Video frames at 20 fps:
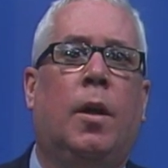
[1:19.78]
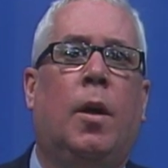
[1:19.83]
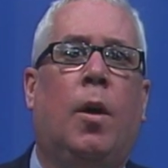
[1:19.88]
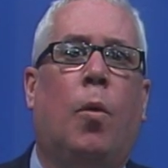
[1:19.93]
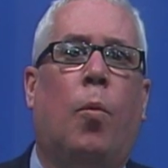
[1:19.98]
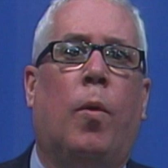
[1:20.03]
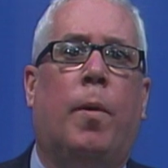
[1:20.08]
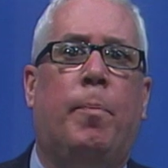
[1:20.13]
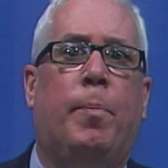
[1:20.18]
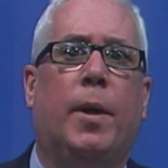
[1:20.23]

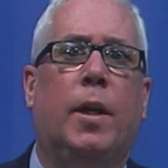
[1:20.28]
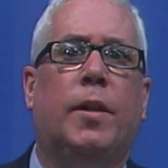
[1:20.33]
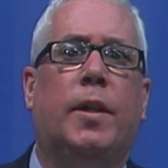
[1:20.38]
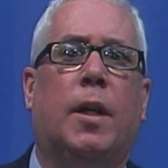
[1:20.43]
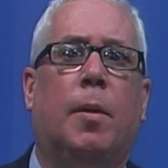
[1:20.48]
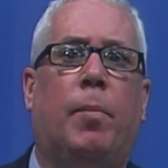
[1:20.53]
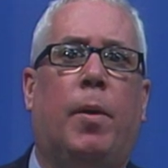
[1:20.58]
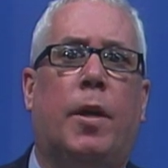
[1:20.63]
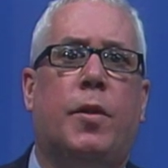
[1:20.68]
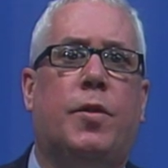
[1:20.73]
When
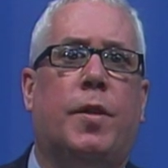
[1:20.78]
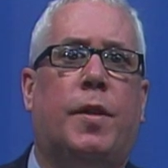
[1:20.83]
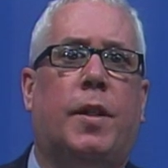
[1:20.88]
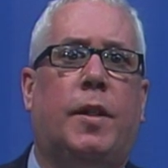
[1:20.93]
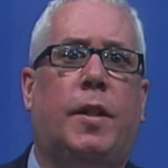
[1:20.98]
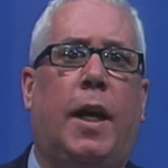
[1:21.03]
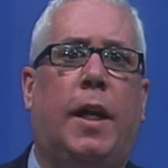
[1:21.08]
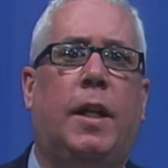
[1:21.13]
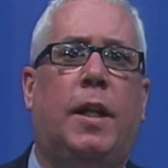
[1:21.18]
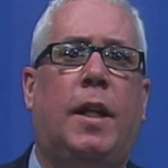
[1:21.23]
building a budget, the
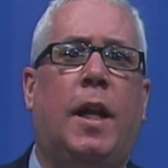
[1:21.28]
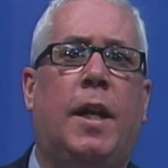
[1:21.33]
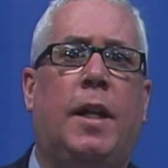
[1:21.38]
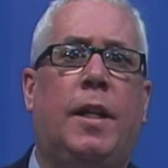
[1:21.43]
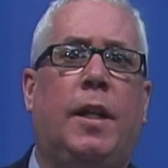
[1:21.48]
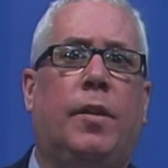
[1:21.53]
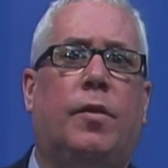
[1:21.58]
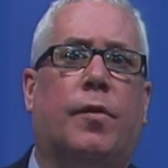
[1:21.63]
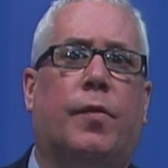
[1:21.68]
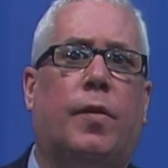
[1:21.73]
day-to-day -day
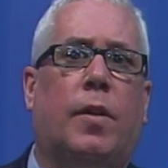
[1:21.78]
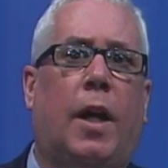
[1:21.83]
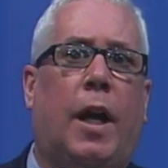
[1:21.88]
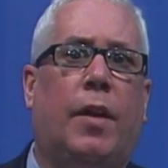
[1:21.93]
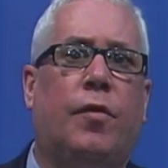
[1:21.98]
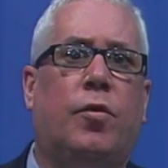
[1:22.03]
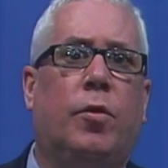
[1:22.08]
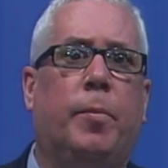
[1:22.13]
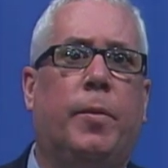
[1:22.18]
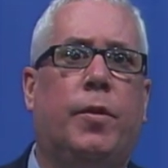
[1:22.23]
needs of
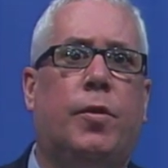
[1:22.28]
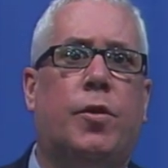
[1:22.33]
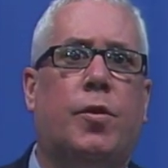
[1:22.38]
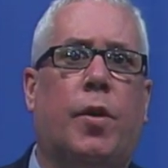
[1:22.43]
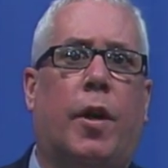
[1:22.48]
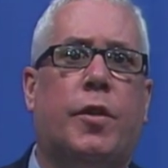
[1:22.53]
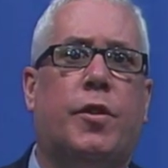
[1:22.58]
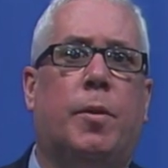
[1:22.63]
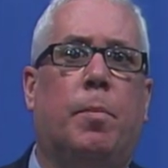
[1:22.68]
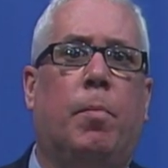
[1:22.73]
classroom
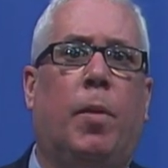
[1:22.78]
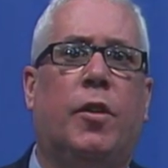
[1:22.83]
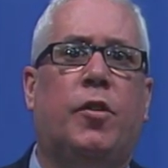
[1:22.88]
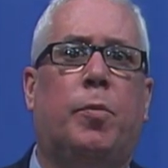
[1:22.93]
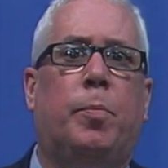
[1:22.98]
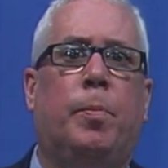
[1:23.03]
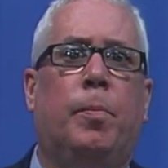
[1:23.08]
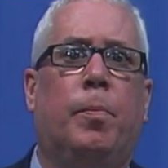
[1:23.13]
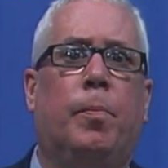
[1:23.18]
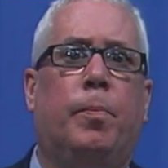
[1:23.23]
instruction
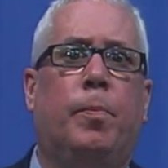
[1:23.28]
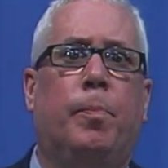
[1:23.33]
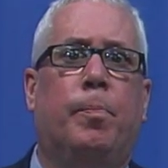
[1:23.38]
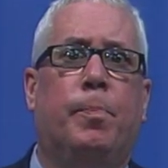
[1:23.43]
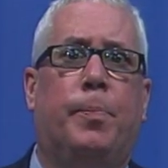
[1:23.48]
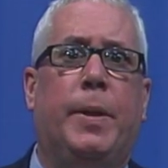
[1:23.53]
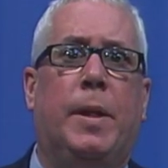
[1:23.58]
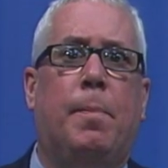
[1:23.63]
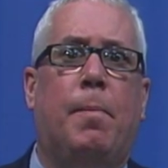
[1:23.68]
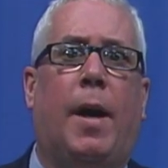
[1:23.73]
must
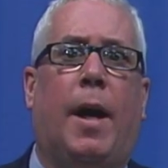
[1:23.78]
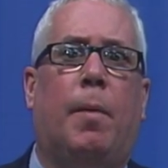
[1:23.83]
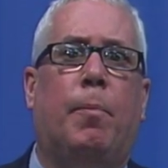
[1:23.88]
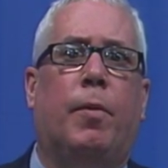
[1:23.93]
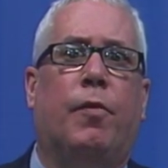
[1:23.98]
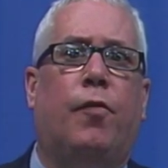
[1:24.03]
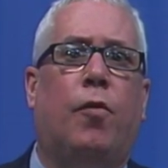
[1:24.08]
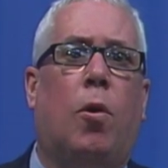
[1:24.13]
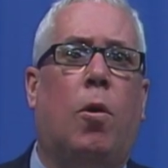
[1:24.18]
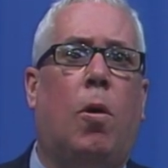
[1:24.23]
be met
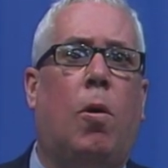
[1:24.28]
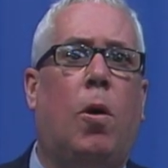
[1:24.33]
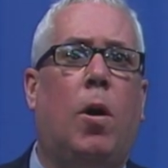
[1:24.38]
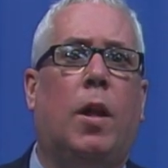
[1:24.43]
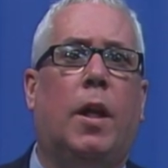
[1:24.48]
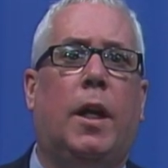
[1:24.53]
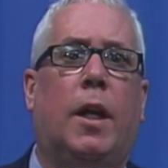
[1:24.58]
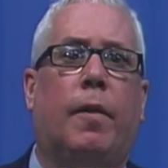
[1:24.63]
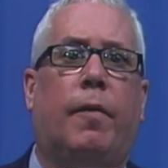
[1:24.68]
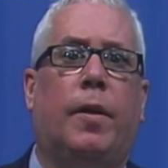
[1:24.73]
before
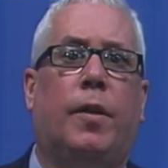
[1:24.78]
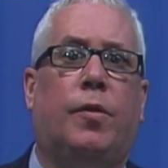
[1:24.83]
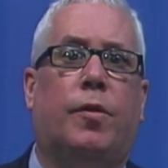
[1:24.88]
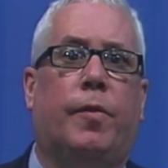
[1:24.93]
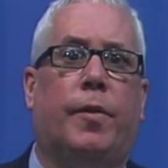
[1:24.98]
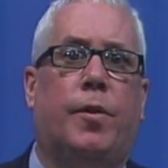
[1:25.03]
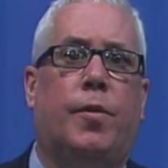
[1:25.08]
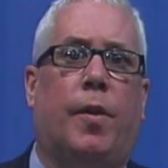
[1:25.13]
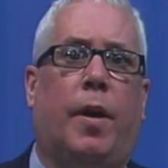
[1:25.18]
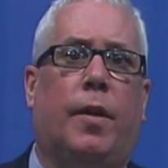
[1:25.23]
all areas
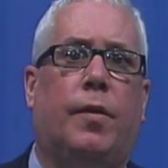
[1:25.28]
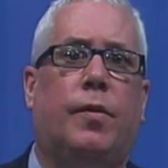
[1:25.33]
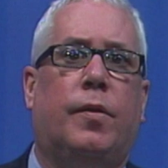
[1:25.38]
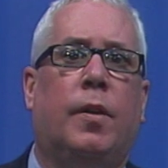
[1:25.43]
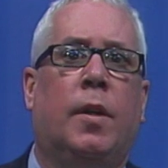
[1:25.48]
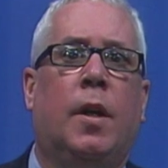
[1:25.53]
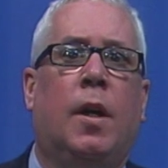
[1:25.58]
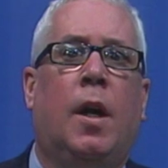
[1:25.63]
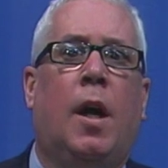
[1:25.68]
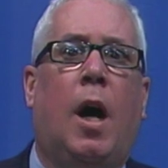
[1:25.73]
are addressed.
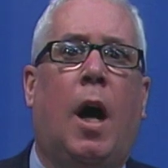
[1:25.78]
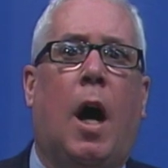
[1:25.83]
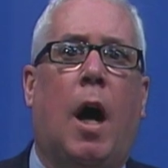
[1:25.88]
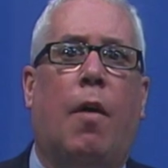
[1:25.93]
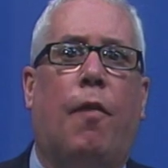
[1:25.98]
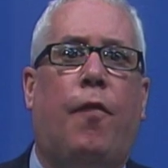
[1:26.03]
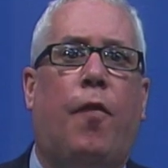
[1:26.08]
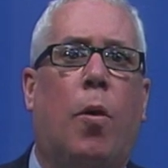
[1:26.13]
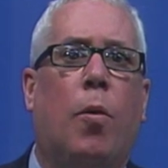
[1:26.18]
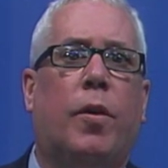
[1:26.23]

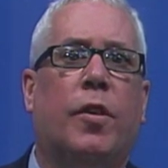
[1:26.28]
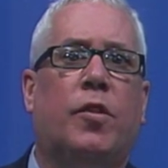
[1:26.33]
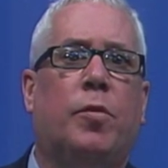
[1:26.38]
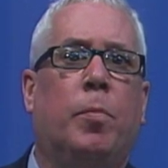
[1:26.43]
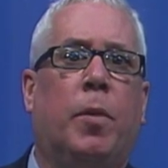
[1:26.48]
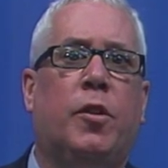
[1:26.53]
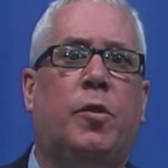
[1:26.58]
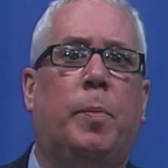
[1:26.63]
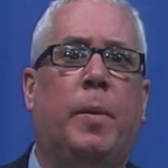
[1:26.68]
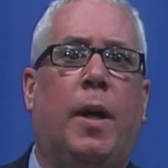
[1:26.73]
Our focus
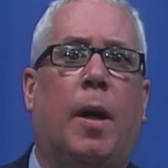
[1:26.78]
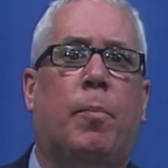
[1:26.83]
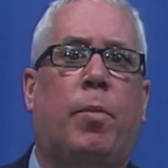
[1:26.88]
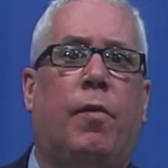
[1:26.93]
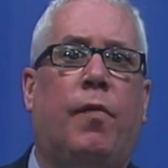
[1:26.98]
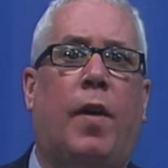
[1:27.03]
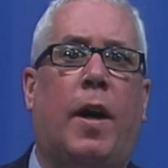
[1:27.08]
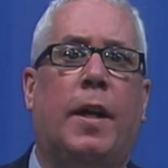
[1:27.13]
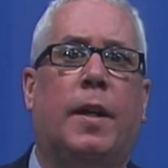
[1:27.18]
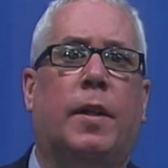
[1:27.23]
must be on
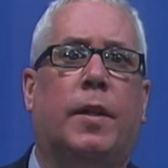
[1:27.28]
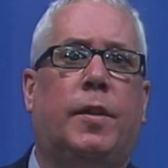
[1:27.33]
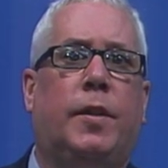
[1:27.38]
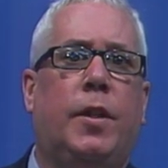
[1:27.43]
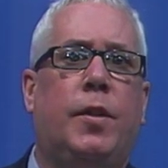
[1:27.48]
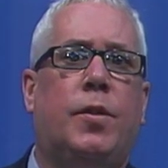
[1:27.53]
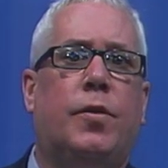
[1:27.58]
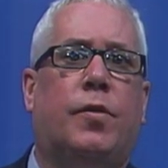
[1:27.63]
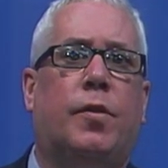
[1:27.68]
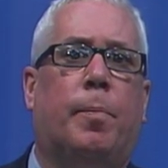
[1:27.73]
providing the
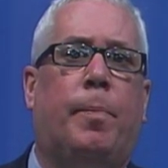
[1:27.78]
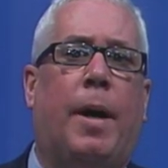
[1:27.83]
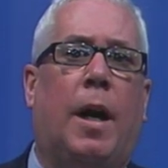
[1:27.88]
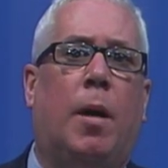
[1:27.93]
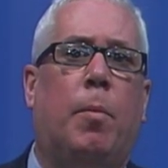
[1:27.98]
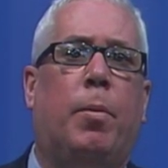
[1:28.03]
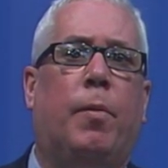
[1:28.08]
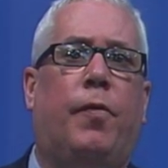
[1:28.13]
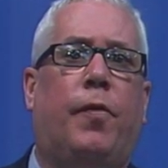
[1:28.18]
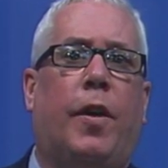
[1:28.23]
teachers and
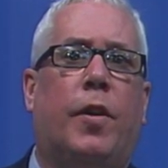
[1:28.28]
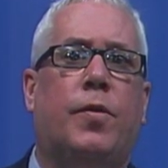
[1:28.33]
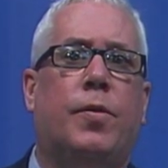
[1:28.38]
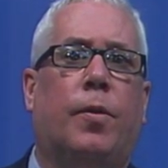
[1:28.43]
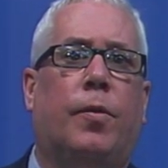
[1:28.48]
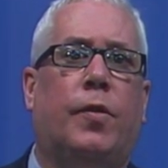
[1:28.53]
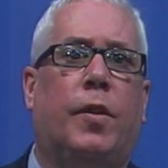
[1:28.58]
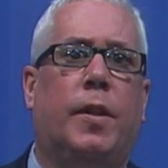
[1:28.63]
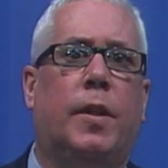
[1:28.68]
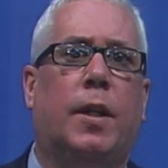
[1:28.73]

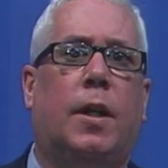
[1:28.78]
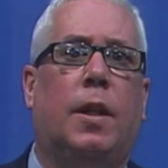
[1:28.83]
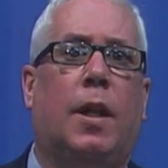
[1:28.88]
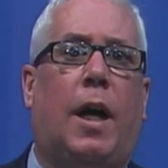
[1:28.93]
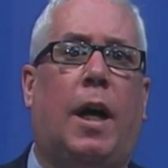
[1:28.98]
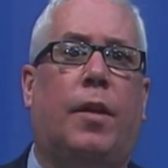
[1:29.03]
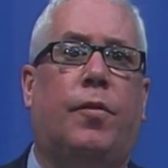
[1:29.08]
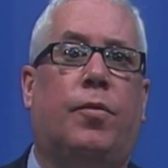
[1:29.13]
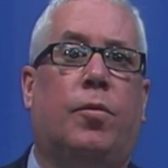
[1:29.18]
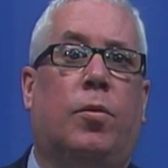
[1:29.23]
paraprofessionals in the
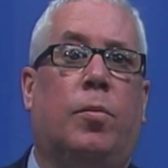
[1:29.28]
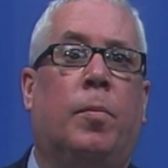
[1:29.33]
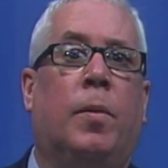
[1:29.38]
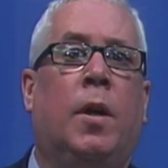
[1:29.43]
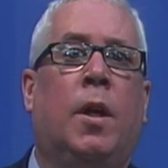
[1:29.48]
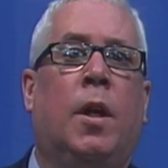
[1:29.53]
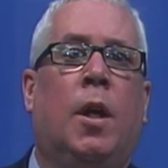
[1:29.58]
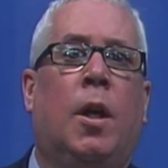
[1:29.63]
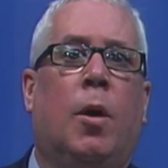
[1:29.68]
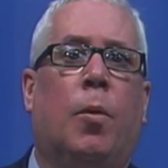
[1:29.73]
classroom
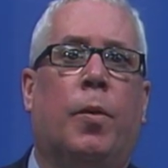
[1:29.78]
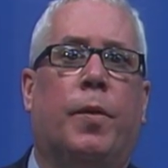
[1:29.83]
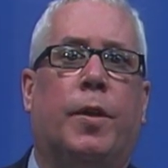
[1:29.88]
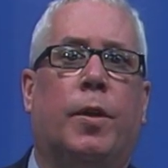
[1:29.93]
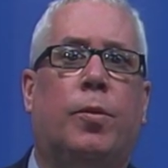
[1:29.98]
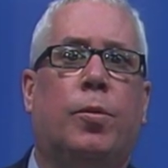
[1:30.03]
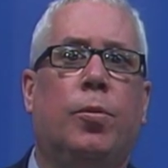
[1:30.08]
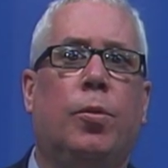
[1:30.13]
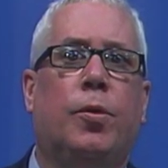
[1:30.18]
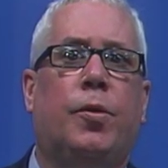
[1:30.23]
with the
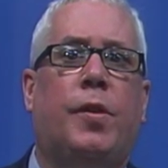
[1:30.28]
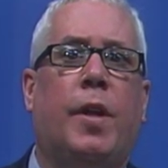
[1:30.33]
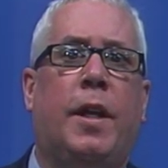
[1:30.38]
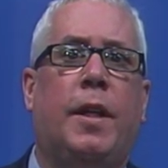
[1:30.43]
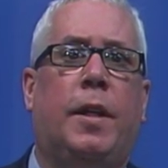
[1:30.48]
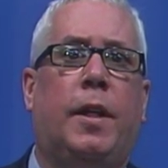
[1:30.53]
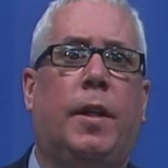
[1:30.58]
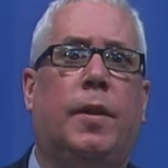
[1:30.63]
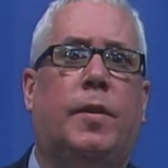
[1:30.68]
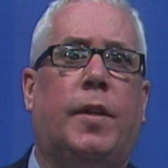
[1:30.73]
tools they
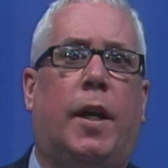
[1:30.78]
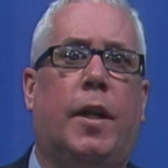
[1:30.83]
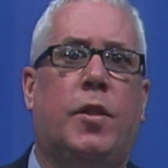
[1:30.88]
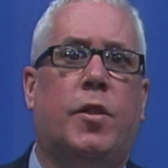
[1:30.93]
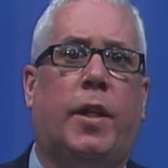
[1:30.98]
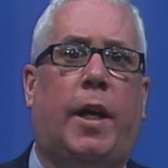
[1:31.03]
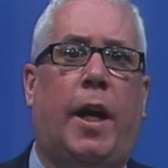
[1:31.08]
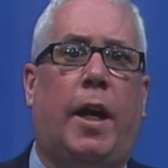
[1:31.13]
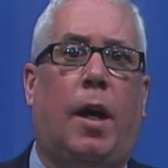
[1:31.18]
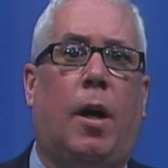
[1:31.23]
need to
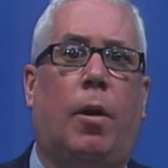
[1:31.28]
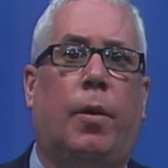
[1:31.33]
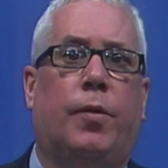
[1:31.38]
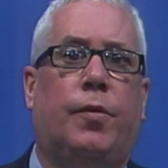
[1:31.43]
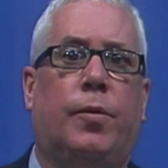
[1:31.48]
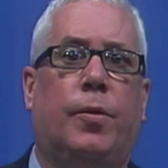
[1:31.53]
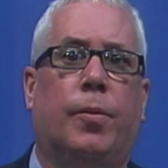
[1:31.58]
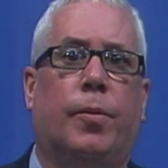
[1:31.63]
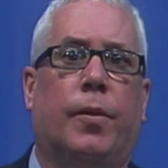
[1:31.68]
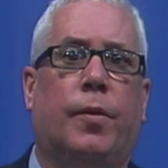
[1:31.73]
educate our
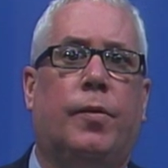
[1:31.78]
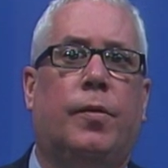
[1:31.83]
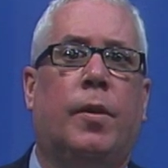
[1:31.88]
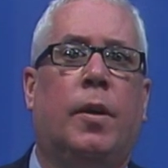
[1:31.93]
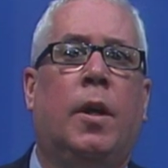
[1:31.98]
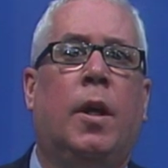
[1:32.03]
students.